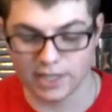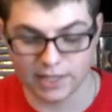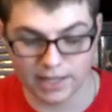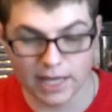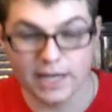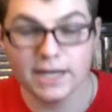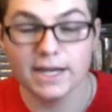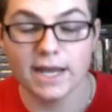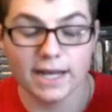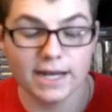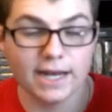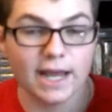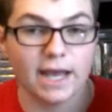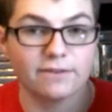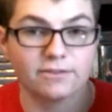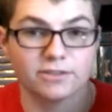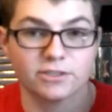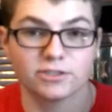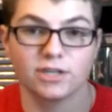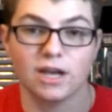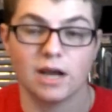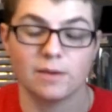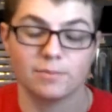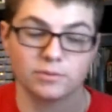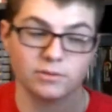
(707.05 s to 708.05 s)
And they did have to
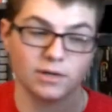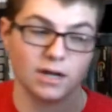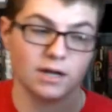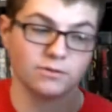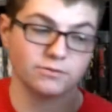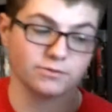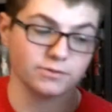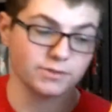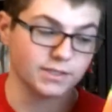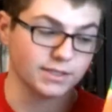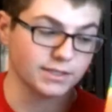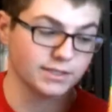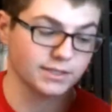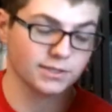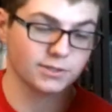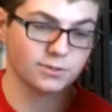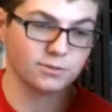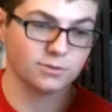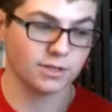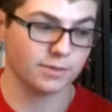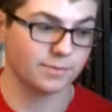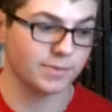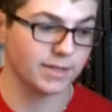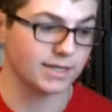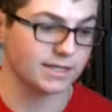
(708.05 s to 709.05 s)
shop around for this. This
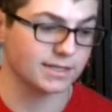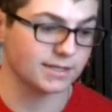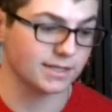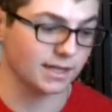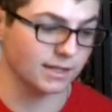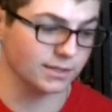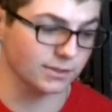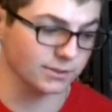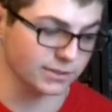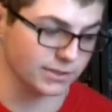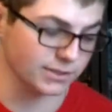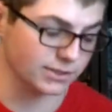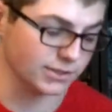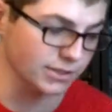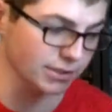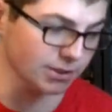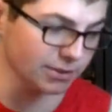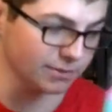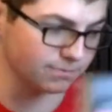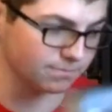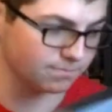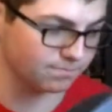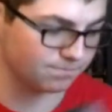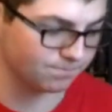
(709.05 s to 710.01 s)
was a big seller this year.